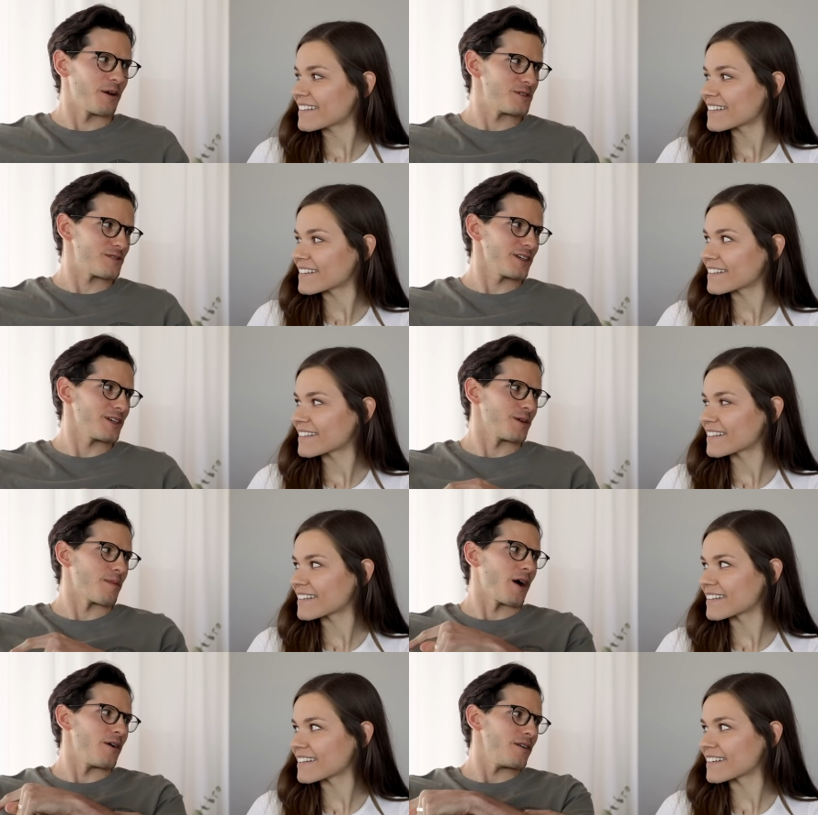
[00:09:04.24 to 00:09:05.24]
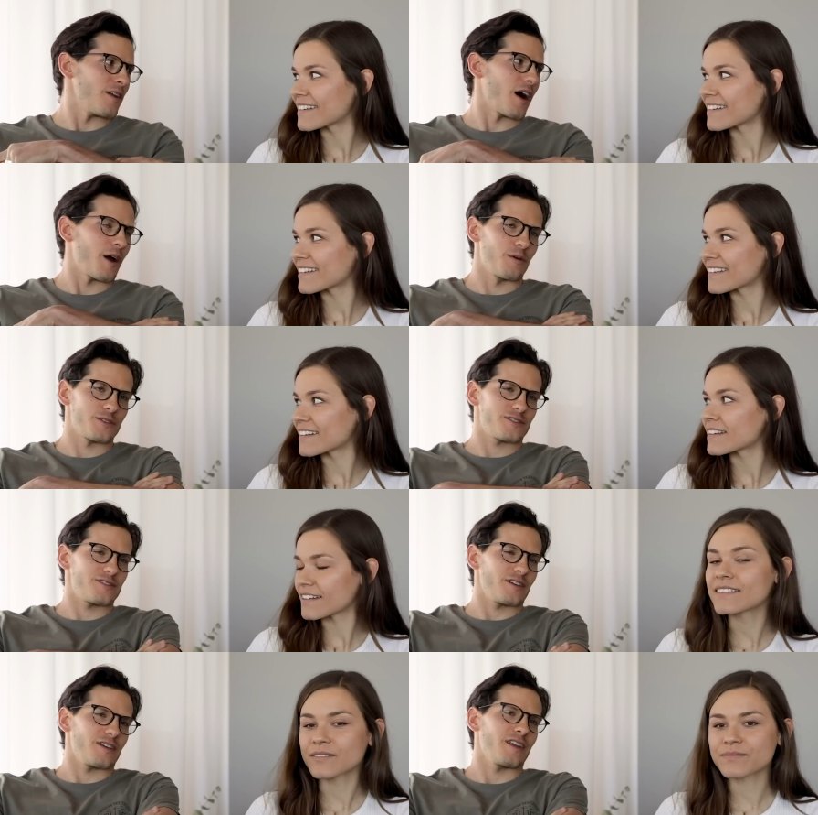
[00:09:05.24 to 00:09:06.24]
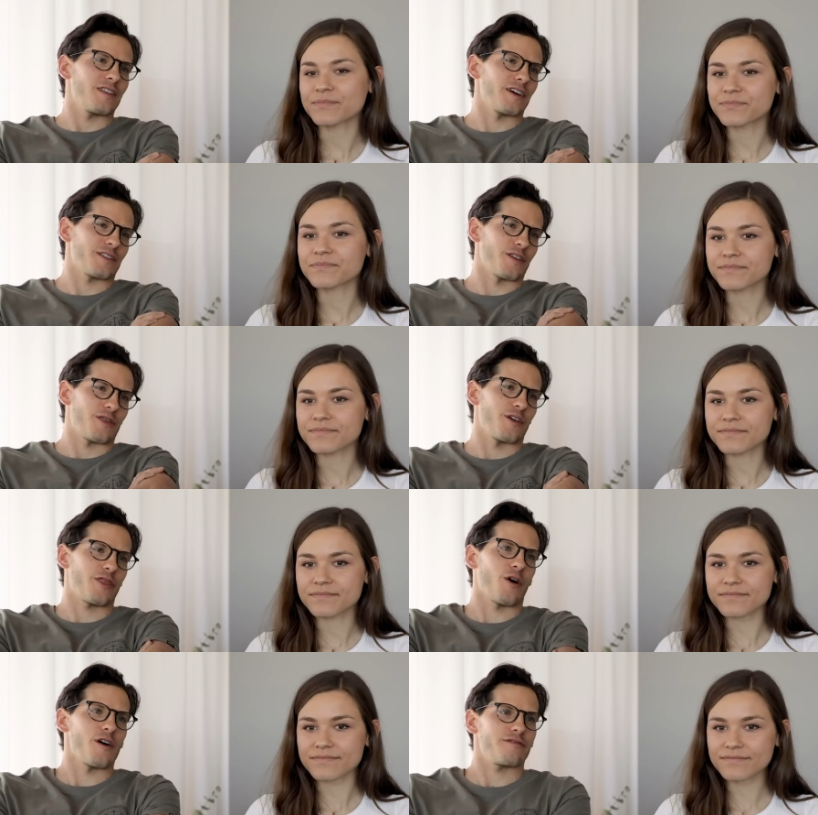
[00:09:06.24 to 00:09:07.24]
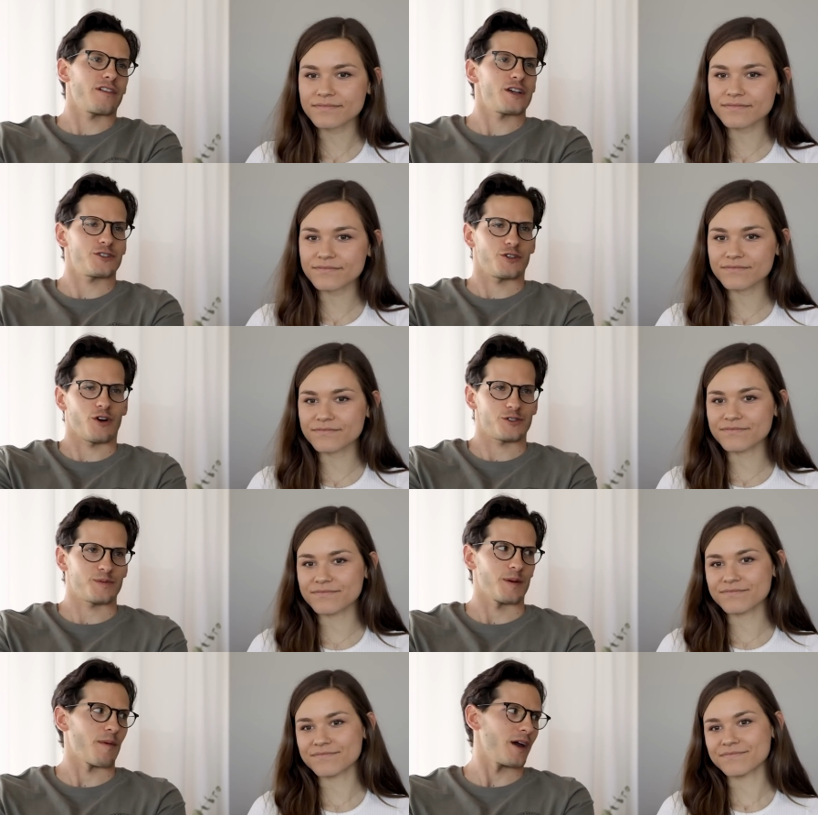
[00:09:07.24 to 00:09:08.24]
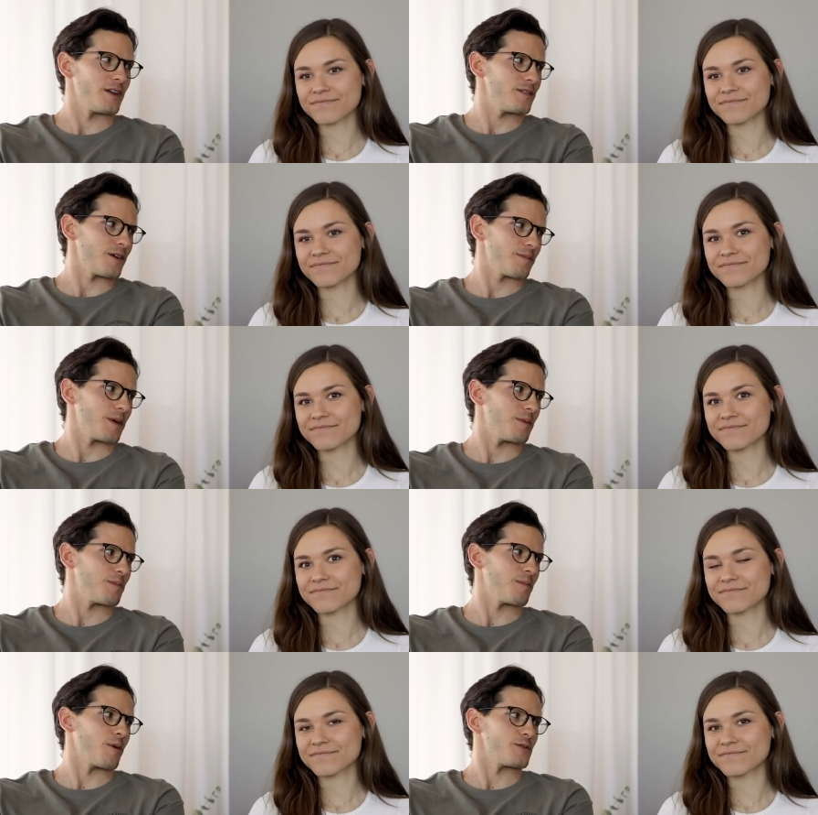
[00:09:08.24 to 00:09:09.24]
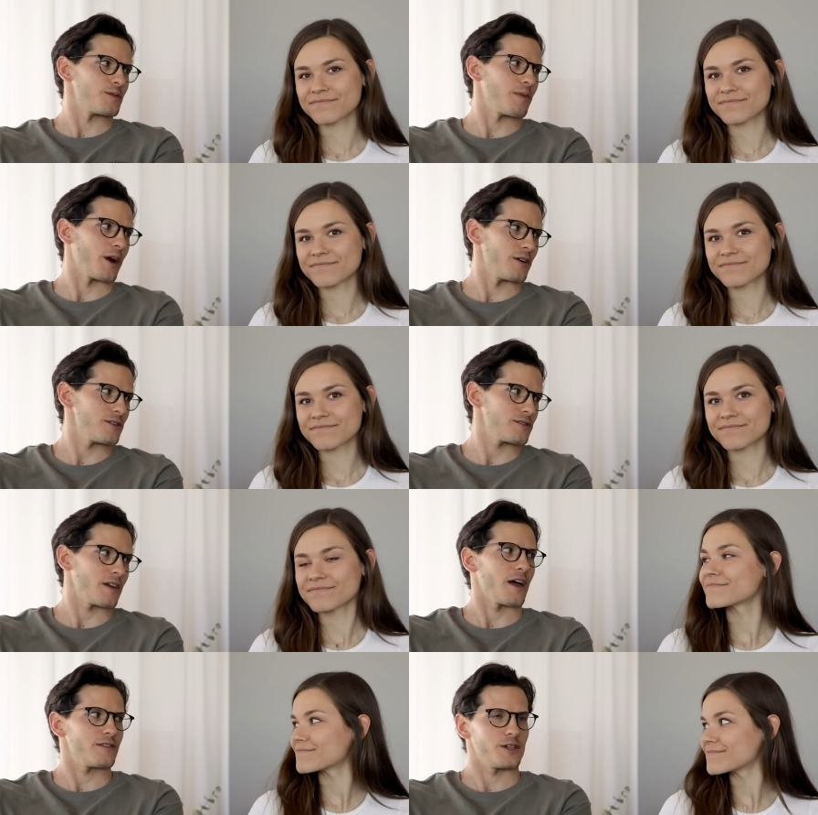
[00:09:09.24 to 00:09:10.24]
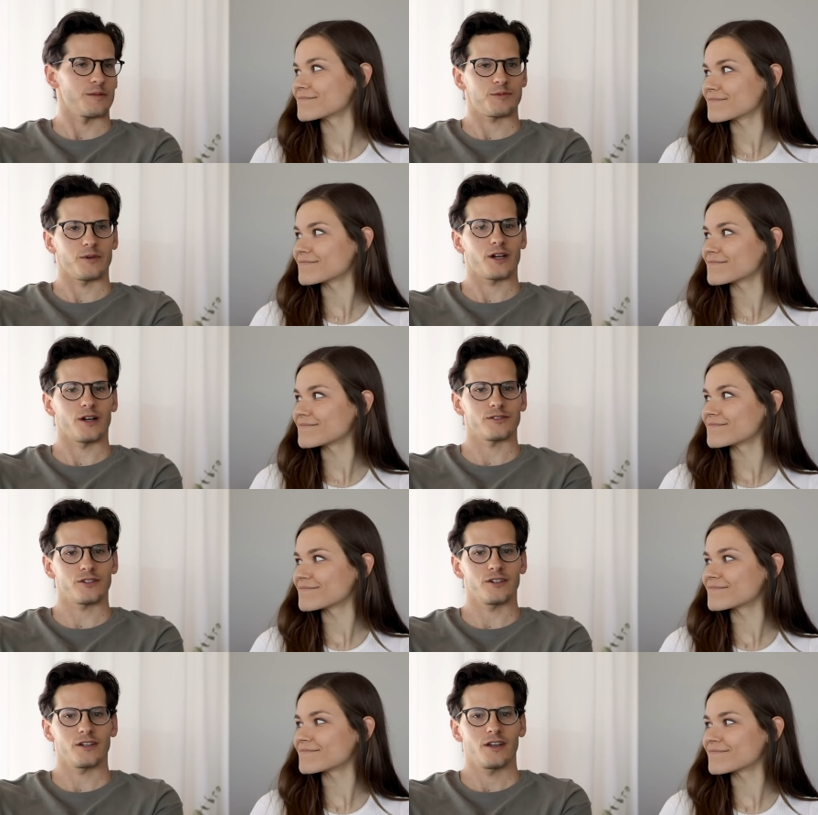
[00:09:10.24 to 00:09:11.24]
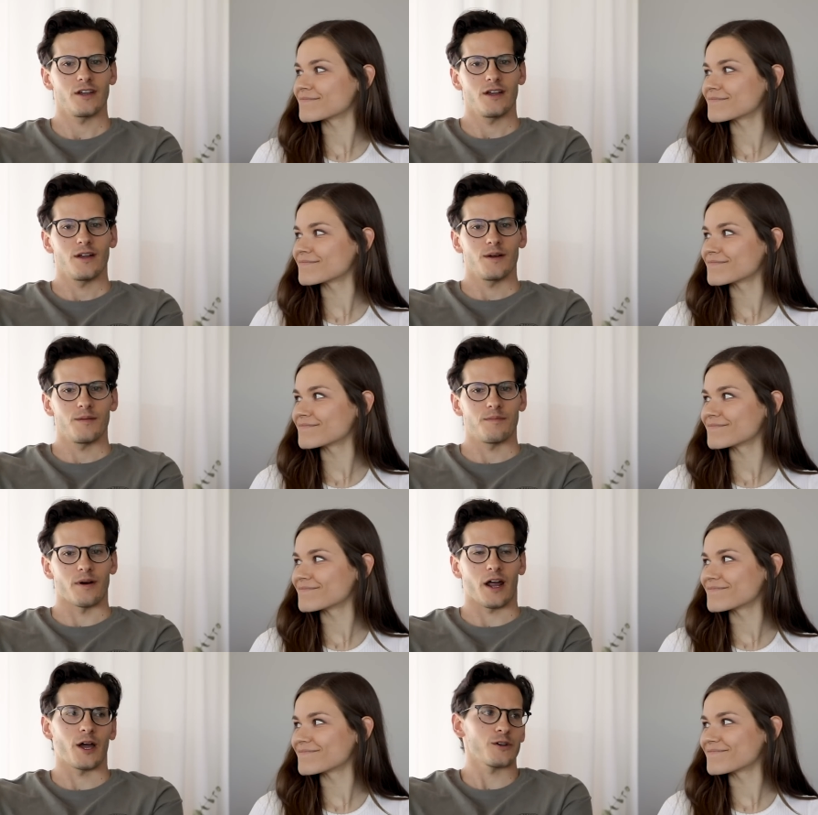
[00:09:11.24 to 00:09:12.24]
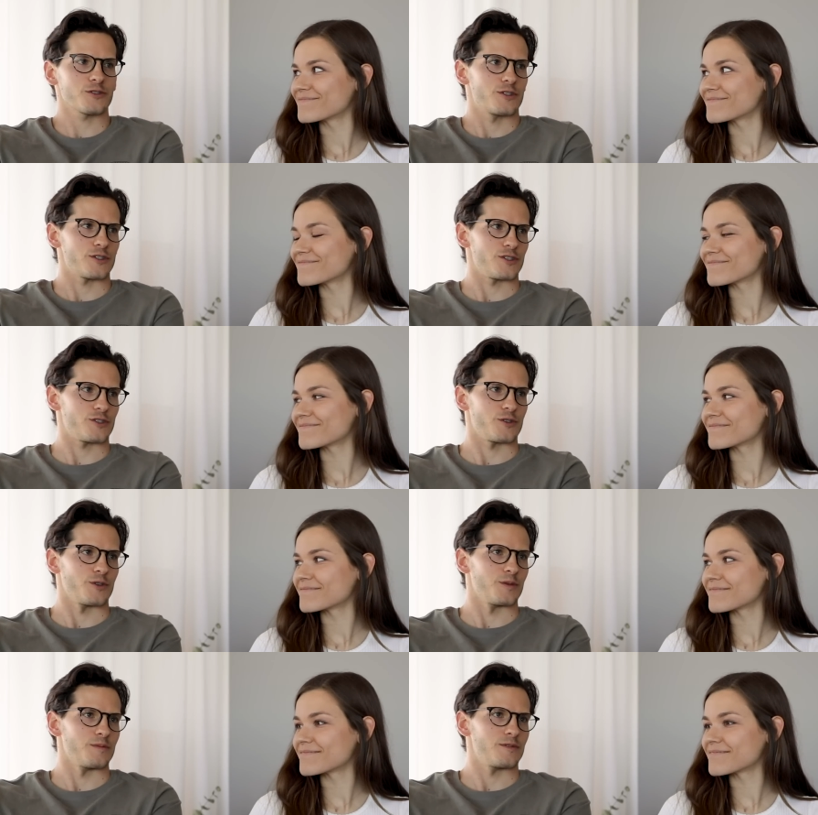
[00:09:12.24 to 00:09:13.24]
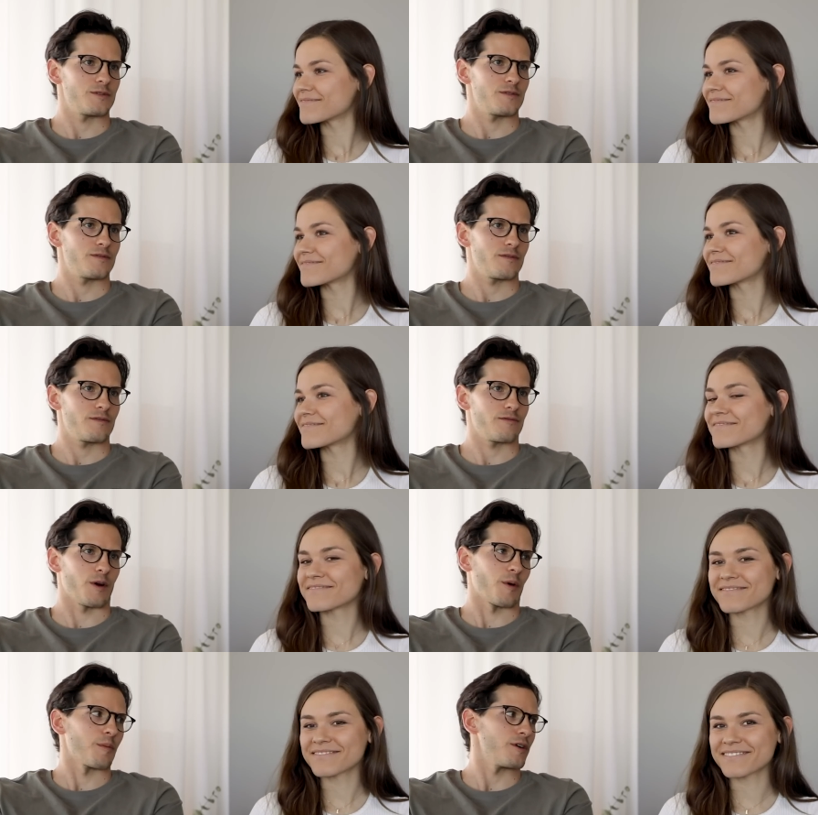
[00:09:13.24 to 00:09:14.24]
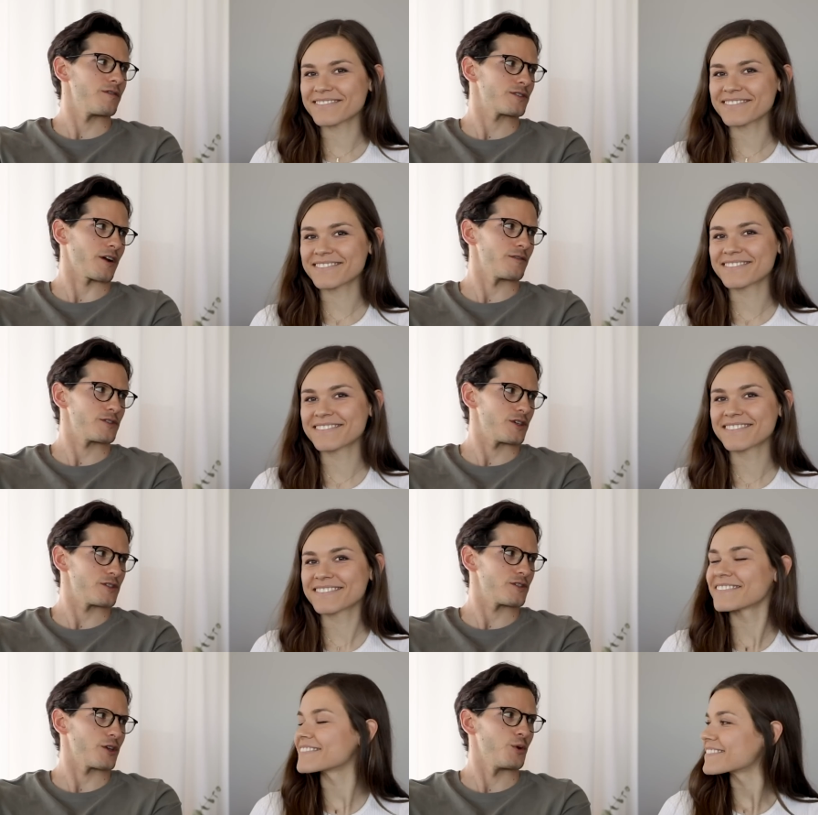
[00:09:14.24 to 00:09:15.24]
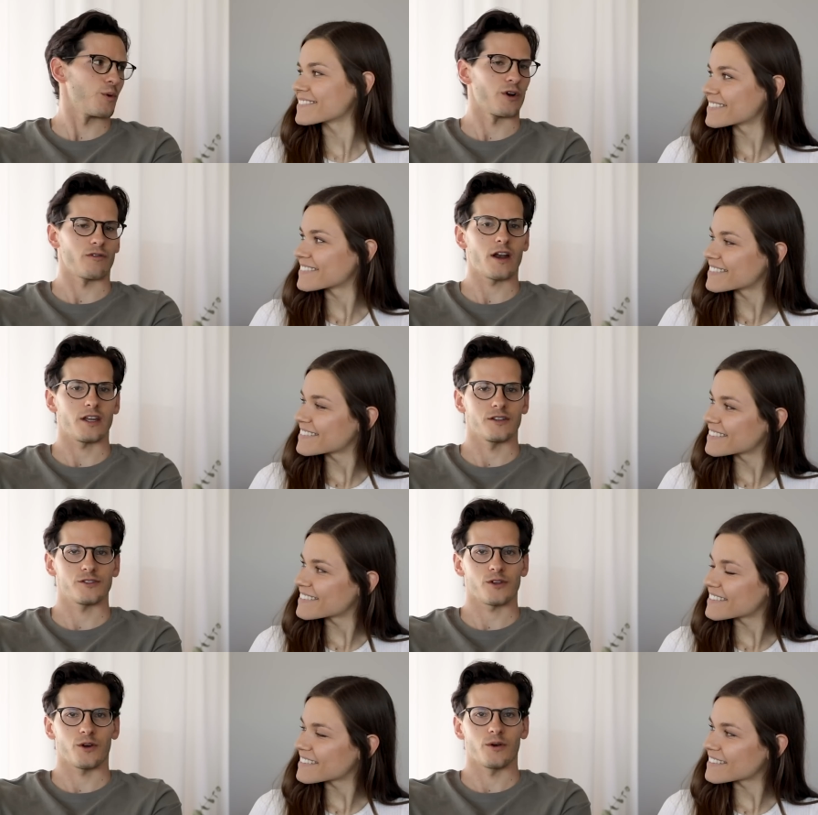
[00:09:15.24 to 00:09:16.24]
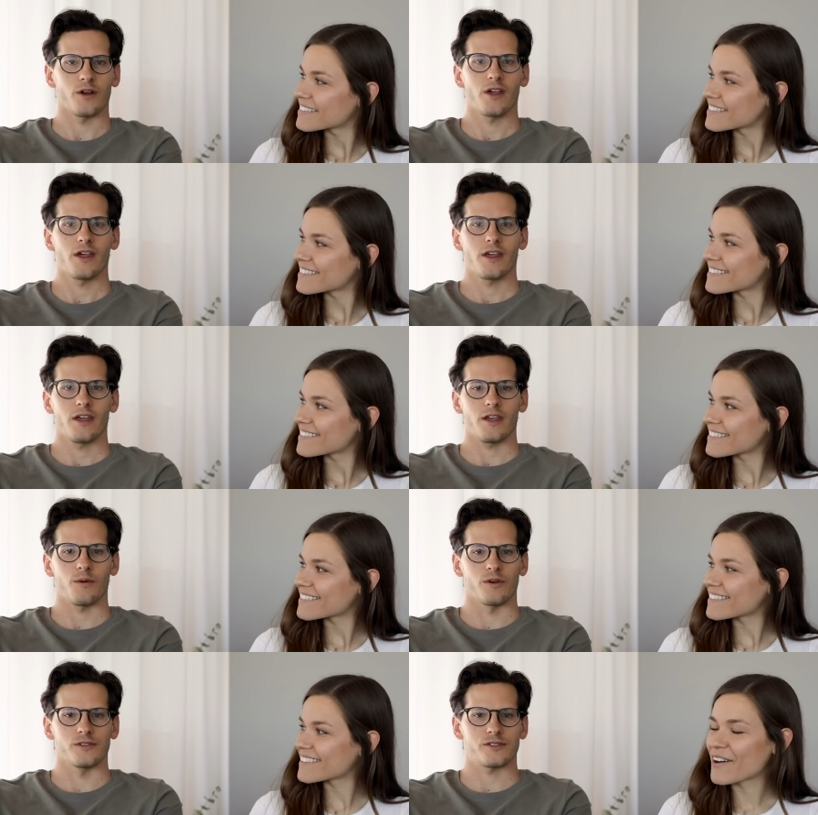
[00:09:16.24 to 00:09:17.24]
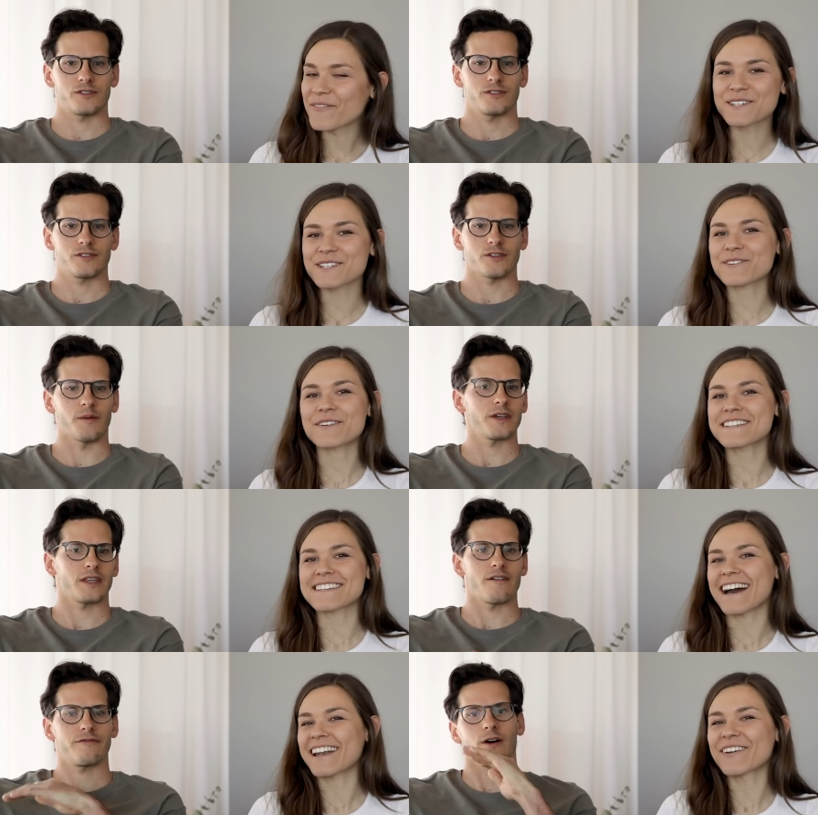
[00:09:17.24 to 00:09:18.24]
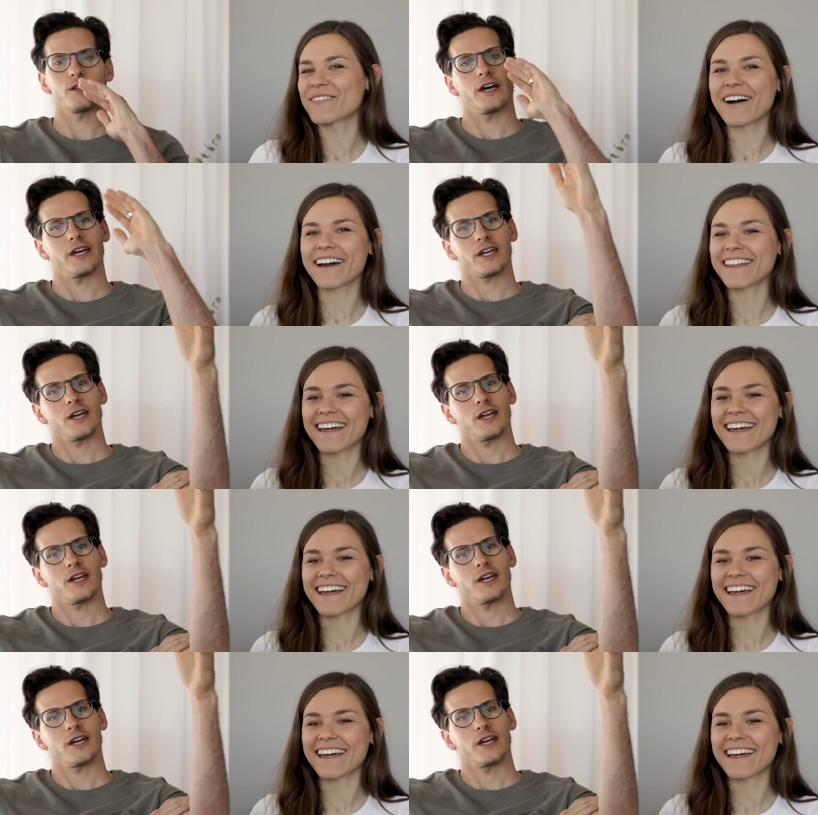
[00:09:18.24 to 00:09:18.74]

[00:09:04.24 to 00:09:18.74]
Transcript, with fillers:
Speaker 1: I was thinking about. No, I was like the, the thought flashed across my mind, like maybe propose in Paris at the James Blake concert. But I also just assumed from our previous conversations that you weren't ready, and so it was Which is something crazy. that felt like